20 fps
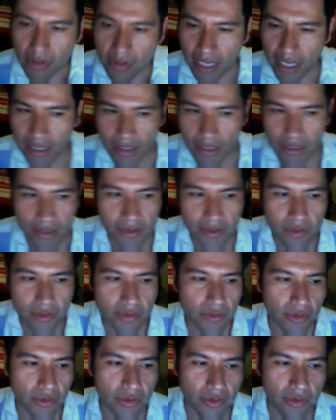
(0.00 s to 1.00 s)

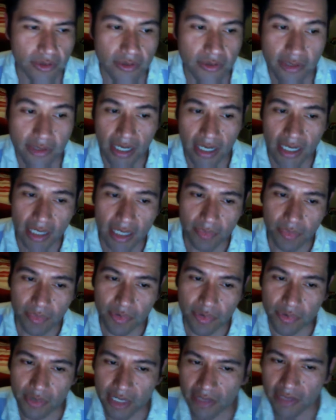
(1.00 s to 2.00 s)
Hangouts or Skype
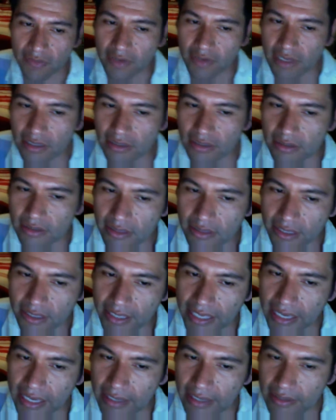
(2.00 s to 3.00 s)
or even the
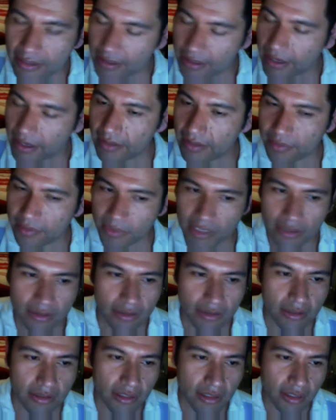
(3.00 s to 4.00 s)
Khan Academy
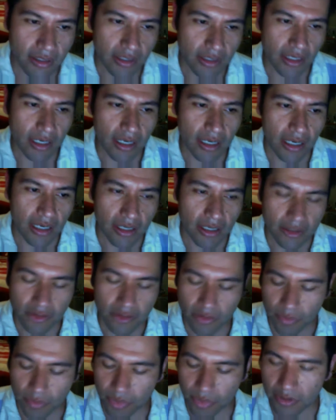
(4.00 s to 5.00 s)

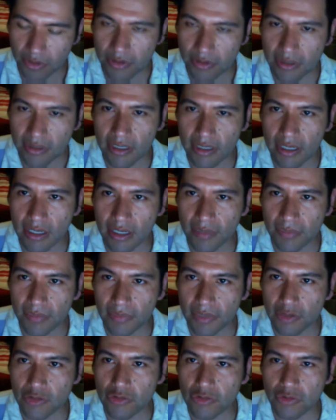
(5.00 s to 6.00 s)
to broaden
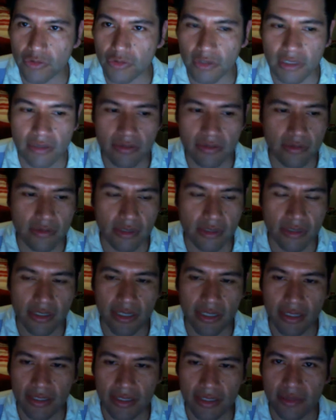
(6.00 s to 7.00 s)
a student's
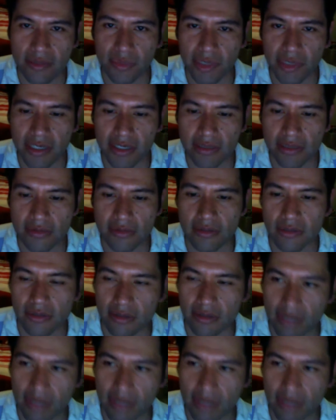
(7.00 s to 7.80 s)
learning experience in your